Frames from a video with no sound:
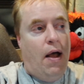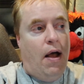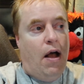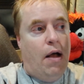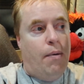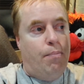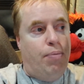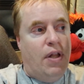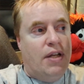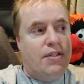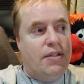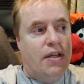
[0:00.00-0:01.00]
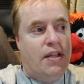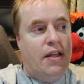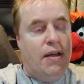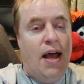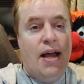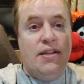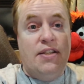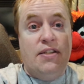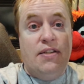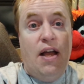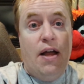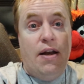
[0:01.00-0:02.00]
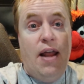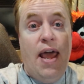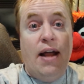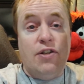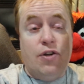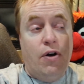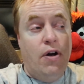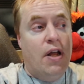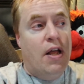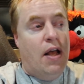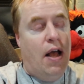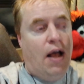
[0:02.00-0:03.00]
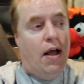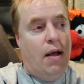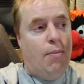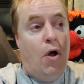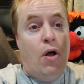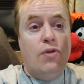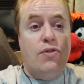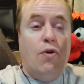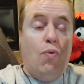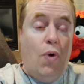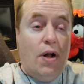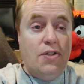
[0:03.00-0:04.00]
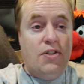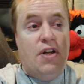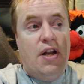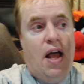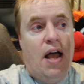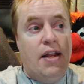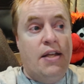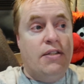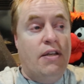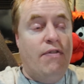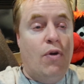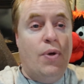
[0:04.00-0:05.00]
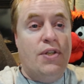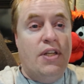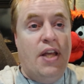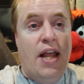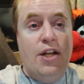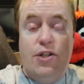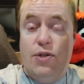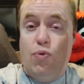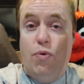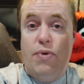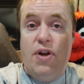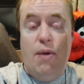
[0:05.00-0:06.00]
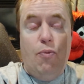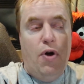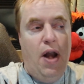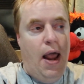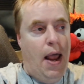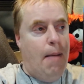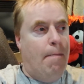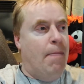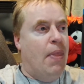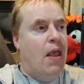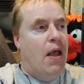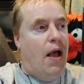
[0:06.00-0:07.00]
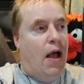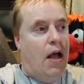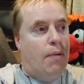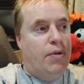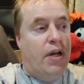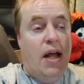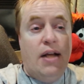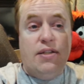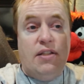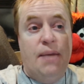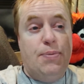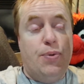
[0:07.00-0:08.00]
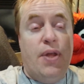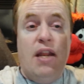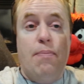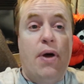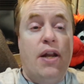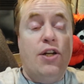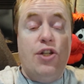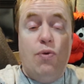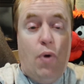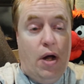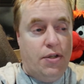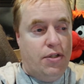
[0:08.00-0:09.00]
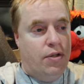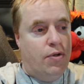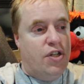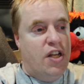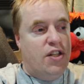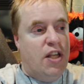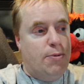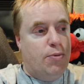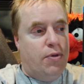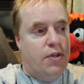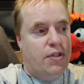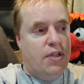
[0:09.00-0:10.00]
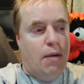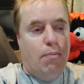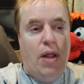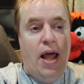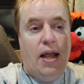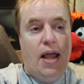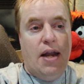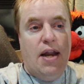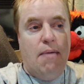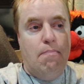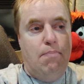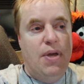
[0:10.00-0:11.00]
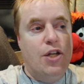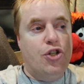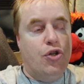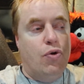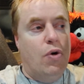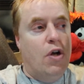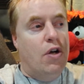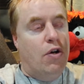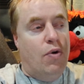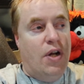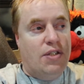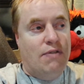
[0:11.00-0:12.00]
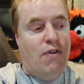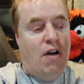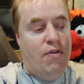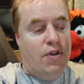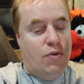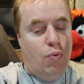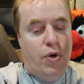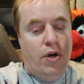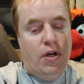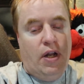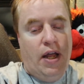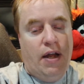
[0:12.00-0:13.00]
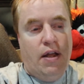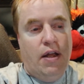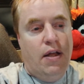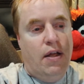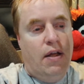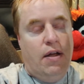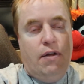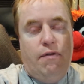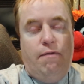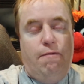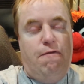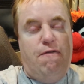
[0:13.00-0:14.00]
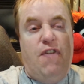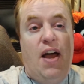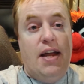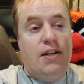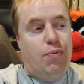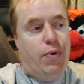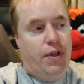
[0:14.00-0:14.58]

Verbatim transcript: Um, plus, the guy's son, Hector, um, also wants Nana. He's, even though he's engaged to this woman named Renee. Um, Nana sleeps with anybody she wants to. She sleeps with this uh, black guy named Bijou, who gets involved in this weird, like, fight